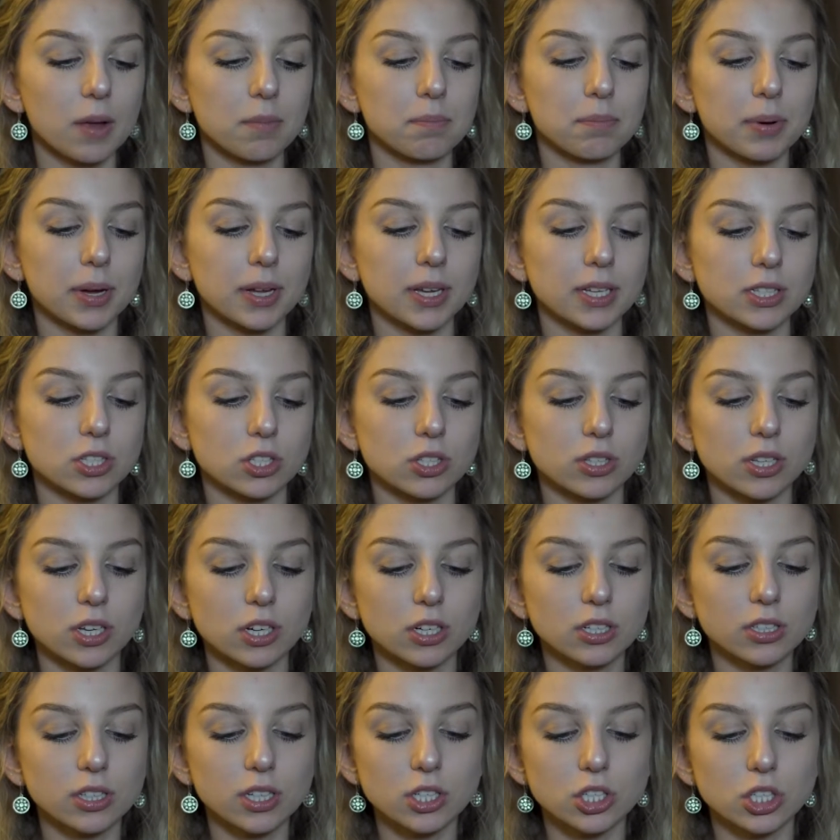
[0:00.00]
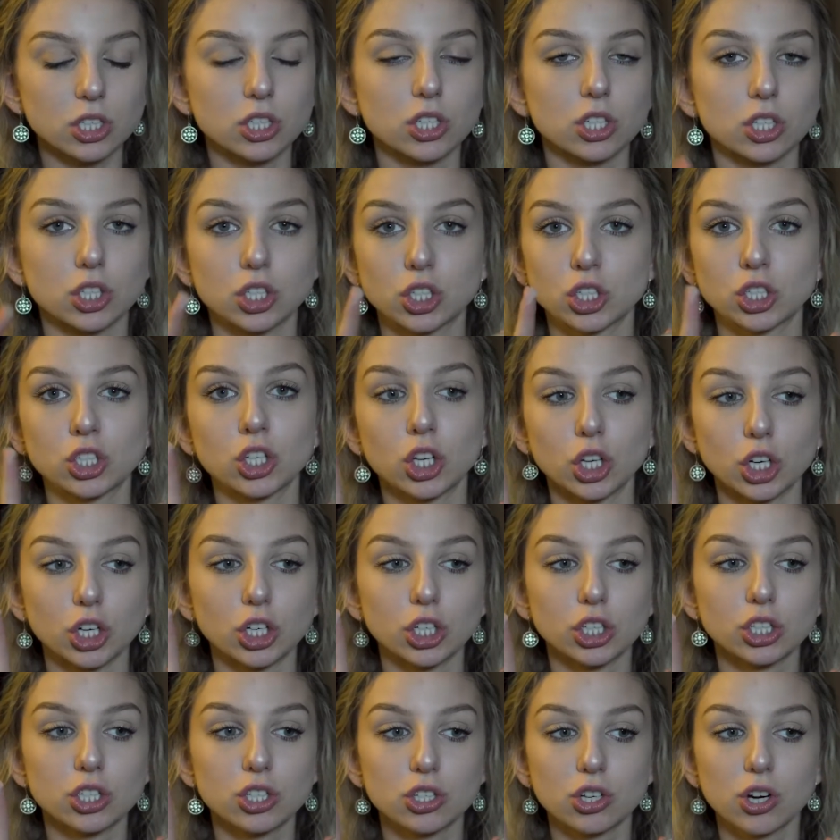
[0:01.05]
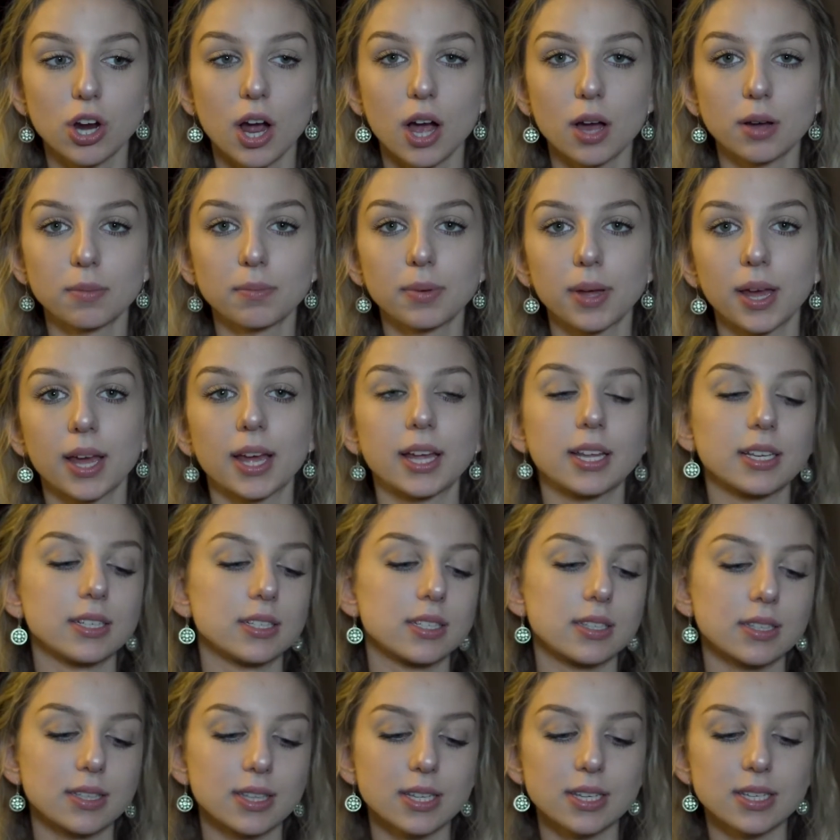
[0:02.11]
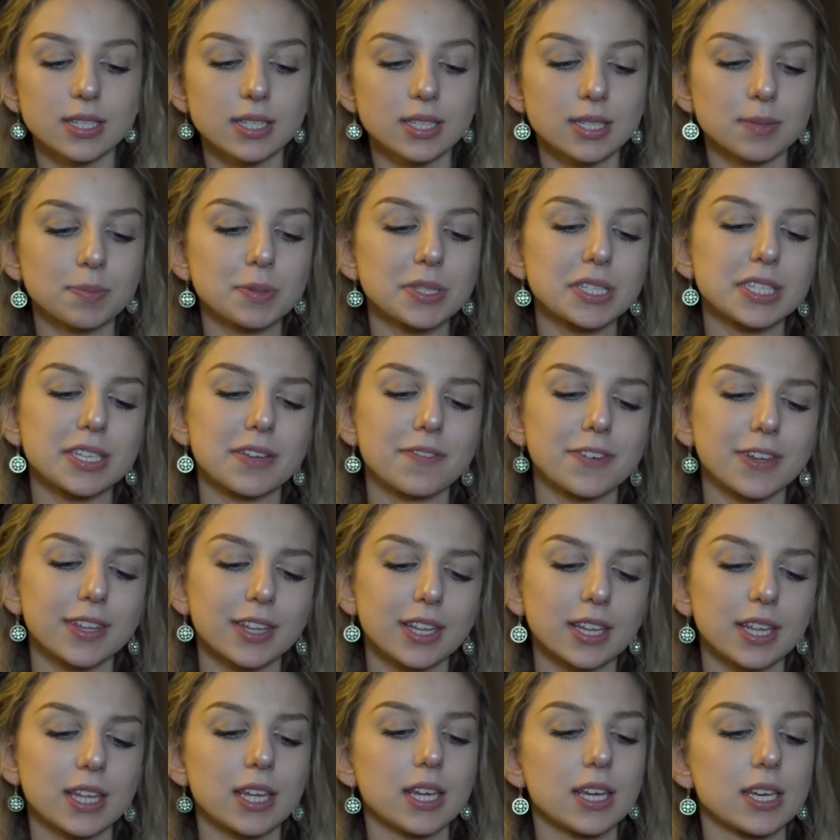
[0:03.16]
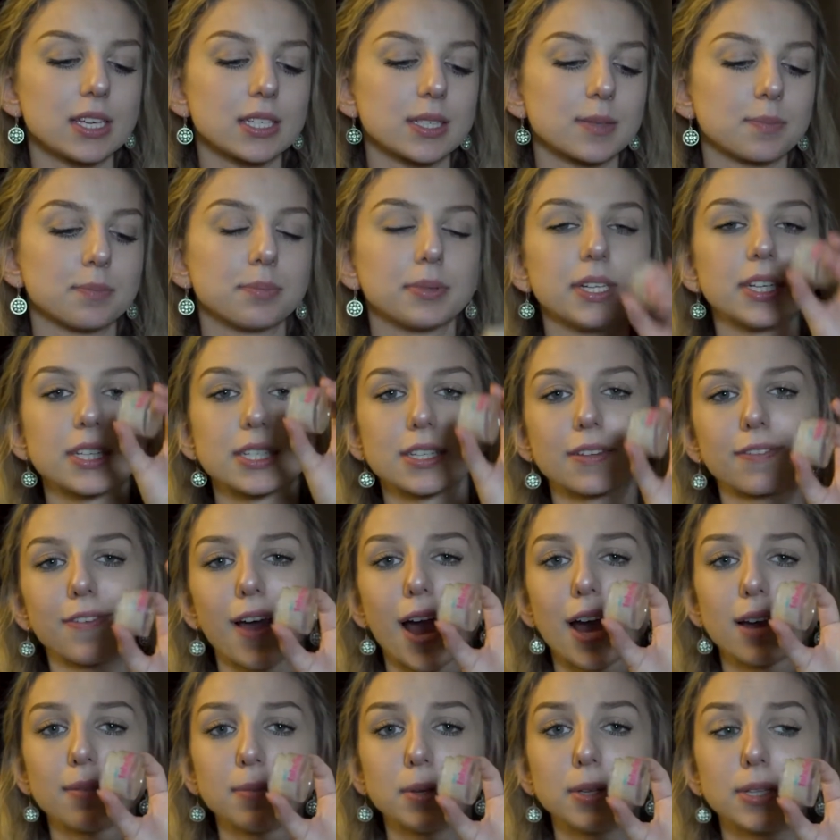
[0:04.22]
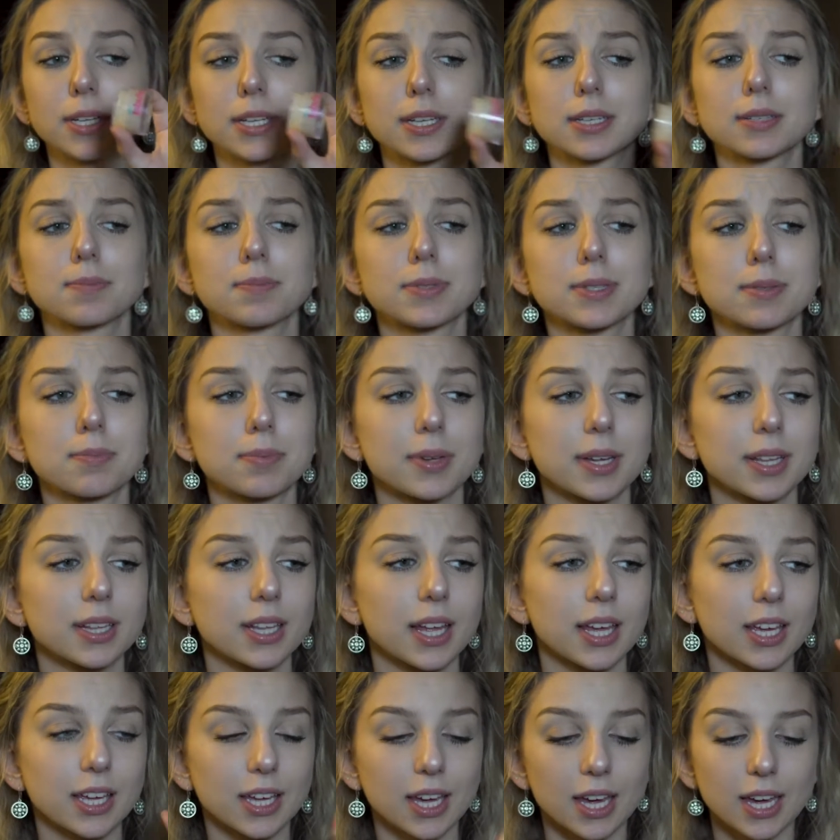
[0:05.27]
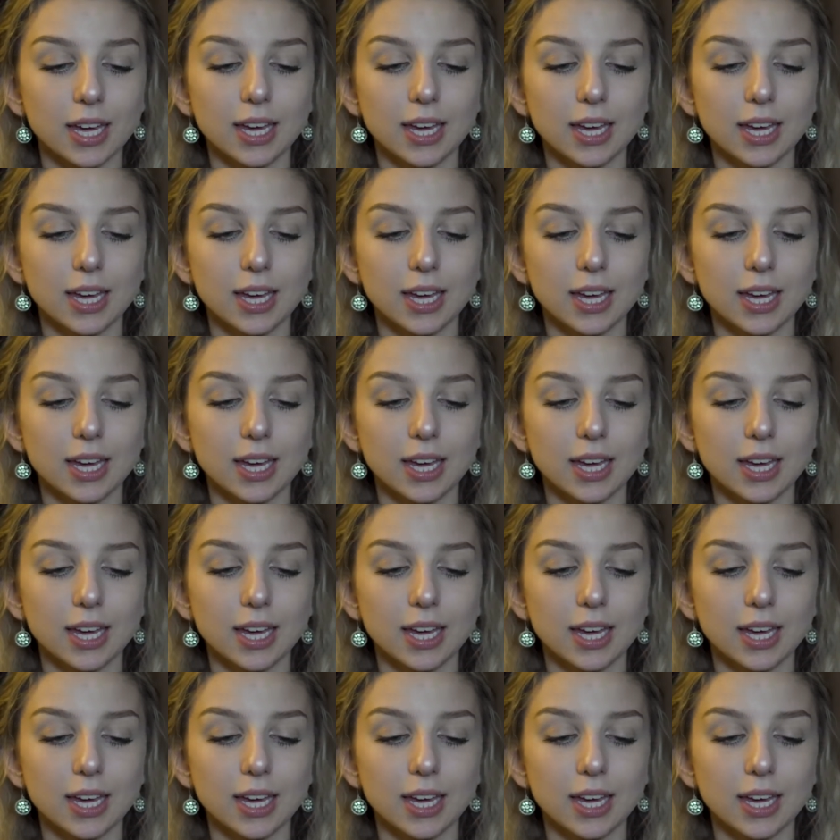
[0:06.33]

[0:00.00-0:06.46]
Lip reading: But it's literally just a sugar scrub, and this specifically is Bliss Fabulous, but like